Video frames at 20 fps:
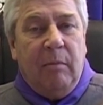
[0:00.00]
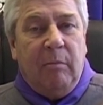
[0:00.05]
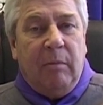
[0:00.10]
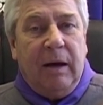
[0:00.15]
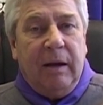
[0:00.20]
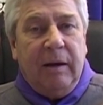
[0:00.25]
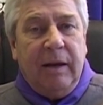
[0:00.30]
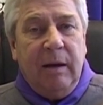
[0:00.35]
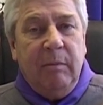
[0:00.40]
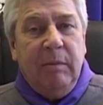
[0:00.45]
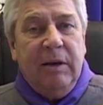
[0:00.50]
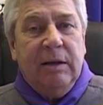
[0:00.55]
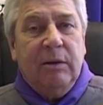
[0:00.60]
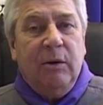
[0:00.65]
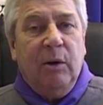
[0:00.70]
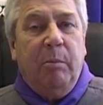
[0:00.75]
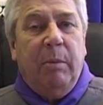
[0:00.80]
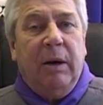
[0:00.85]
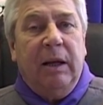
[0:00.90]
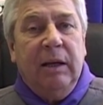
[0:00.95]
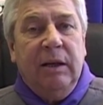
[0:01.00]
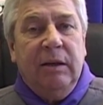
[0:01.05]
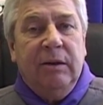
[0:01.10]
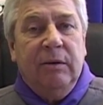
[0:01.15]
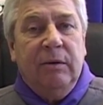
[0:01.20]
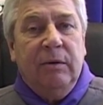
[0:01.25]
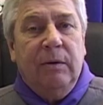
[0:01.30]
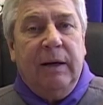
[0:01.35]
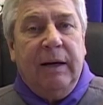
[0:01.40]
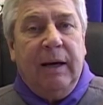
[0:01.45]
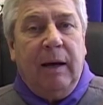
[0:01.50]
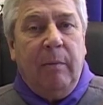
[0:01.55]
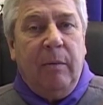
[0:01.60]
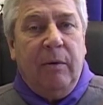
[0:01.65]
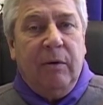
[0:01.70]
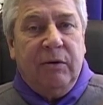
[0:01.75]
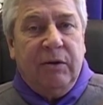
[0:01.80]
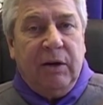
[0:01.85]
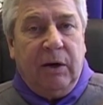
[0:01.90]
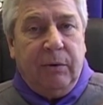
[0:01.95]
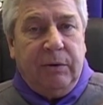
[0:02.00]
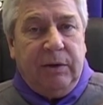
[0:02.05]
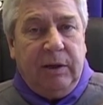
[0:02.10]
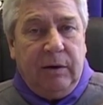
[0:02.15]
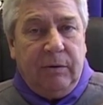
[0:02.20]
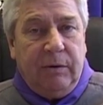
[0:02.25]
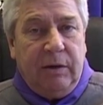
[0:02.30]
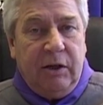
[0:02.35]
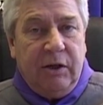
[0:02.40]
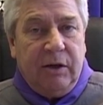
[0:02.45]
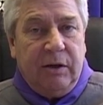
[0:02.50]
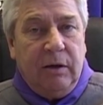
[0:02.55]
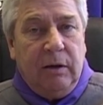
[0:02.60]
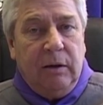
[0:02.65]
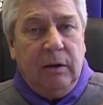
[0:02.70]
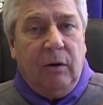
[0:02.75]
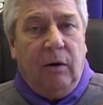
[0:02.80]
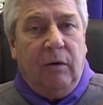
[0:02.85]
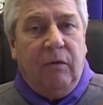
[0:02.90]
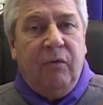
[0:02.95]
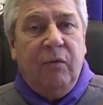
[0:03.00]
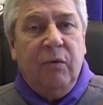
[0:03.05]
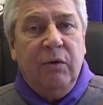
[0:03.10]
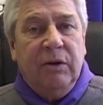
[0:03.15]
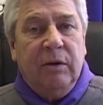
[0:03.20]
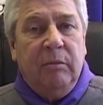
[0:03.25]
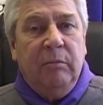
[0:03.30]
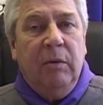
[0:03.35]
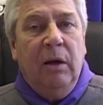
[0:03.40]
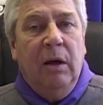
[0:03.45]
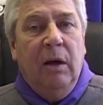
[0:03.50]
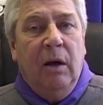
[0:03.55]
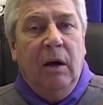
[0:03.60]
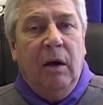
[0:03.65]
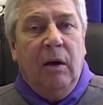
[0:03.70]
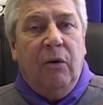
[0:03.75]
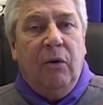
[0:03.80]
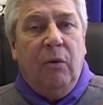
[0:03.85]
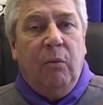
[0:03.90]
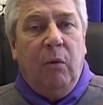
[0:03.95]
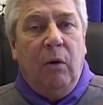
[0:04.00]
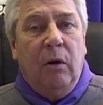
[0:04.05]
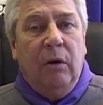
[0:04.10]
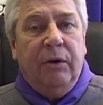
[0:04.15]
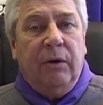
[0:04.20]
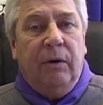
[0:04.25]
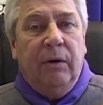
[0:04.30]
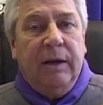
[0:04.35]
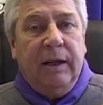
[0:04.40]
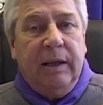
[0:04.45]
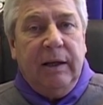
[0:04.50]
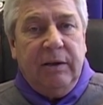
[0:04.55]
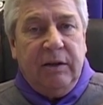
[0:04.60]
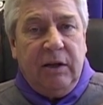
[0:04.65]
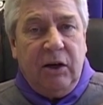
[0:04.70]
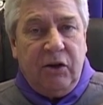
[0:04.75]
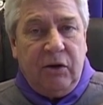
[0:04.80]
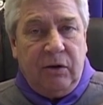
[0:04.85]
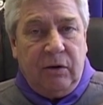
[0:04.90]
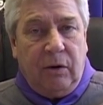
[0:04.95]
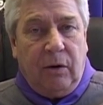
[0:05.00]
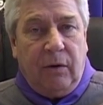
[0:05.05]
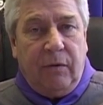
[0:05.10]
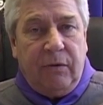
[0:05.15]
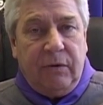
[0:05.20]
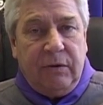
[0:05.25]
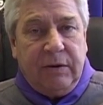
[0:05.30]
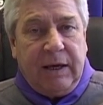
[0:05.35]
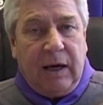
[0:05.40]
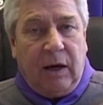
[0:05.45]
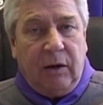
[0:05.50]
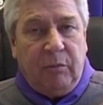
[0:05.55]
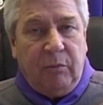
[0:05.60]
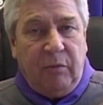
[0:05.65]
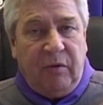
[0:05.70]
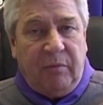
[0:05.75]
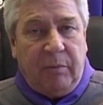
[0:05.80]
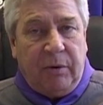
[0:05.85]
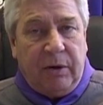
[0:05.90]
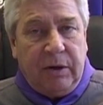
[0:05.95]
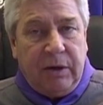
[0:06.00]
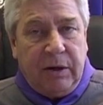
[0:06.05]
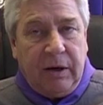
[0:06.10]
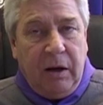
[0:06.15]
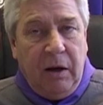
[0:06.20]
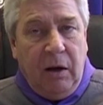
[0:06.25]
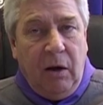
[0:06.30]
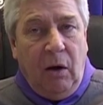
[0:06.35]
My name is Luc Panissod and I'm the Secretary General of WOSM, the World Organization of the Scout Movement.